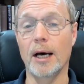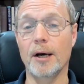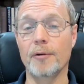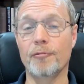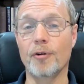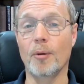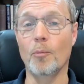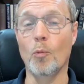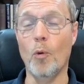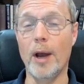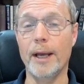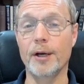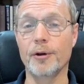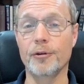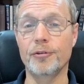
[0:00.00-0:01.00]
from
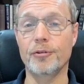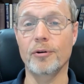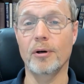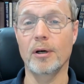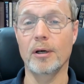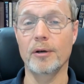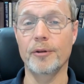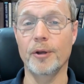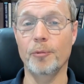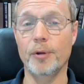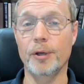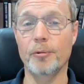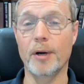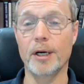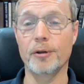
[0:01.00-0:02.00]
Wales that
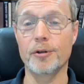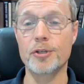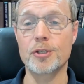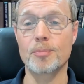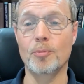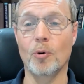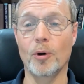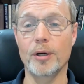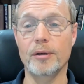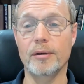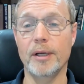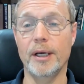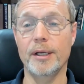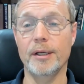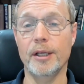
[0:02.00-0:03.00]
we regularly support,
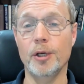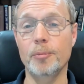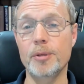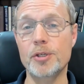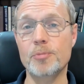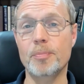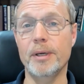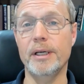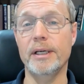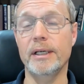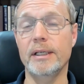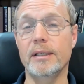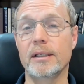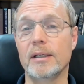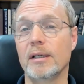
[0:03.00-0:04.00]
and he'll be
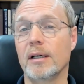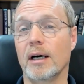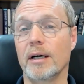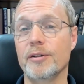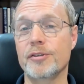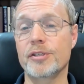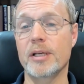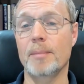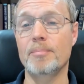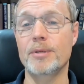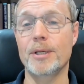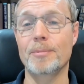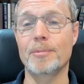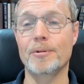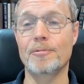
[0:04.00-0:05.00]
speaking on
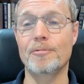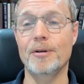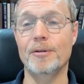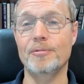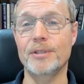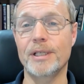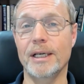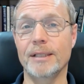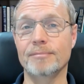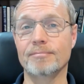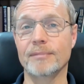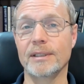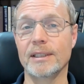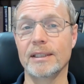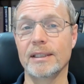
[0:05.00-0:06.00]
September 15th.
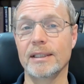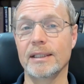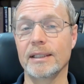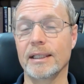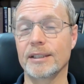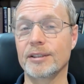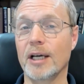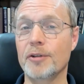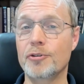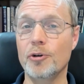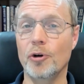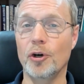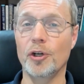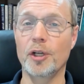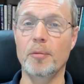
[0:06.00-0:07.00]
It's not too
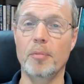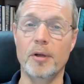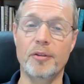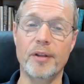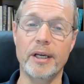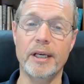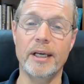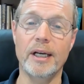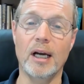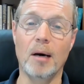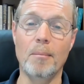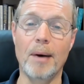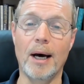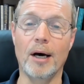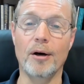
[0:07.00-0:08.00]
early to be thinking
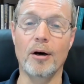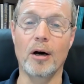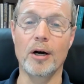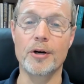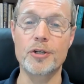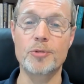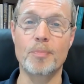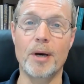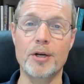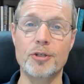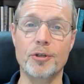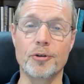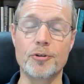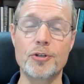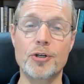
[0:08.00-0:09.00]
about our
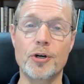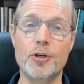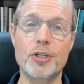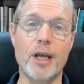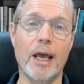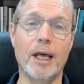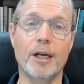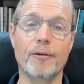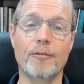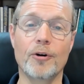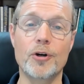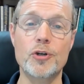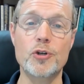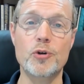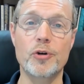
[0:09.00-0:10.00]
special church
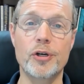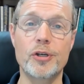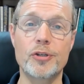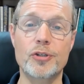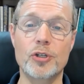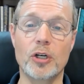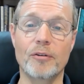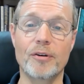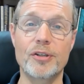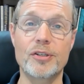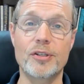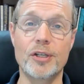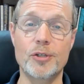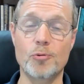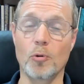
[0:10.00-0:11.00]
anniversary service.
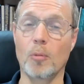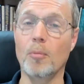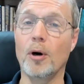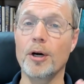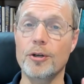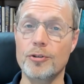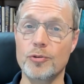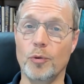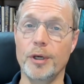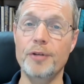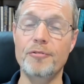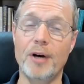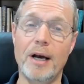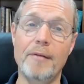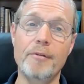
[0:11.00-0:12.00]
This will mark
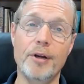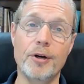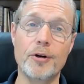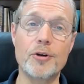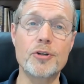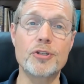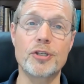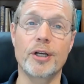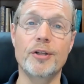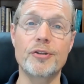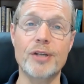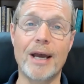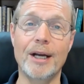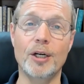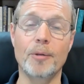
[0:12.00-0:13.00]
25 years since
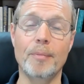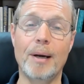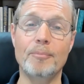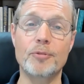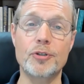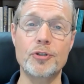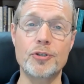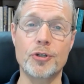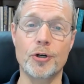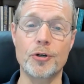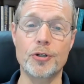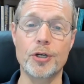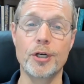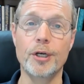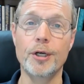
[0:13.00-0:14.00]
Anchor Baptist
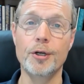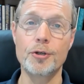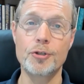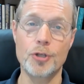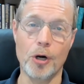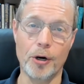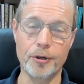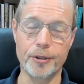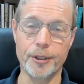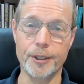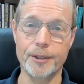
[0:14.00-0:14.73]
Church chartered.